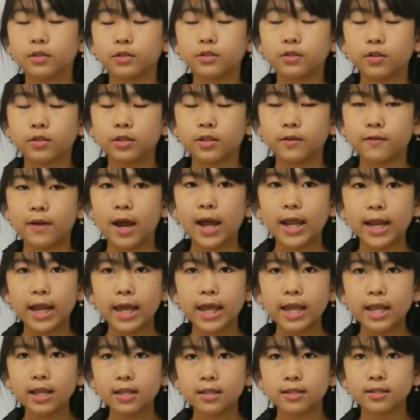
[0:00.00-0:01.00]
So the right
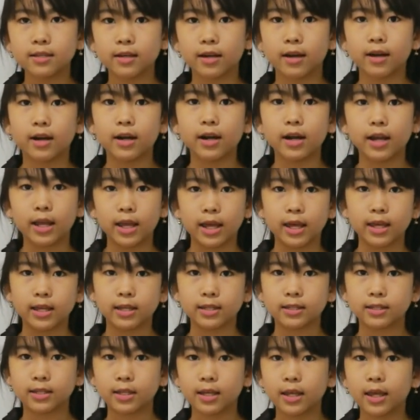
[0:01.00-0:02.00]
answer
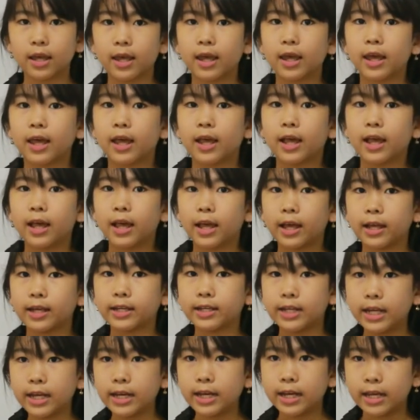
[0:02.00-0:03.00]
is he
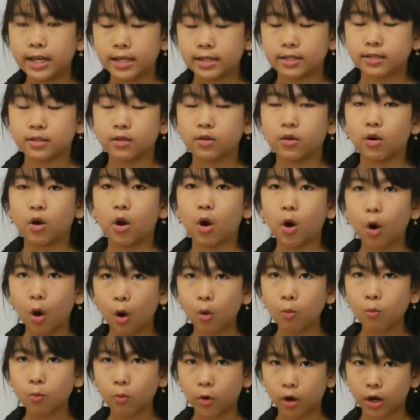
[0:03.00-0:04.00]
did his
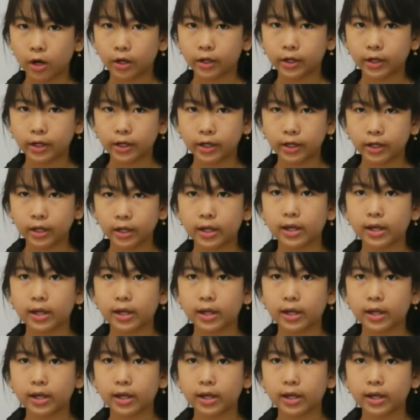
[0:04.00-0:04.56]
homework.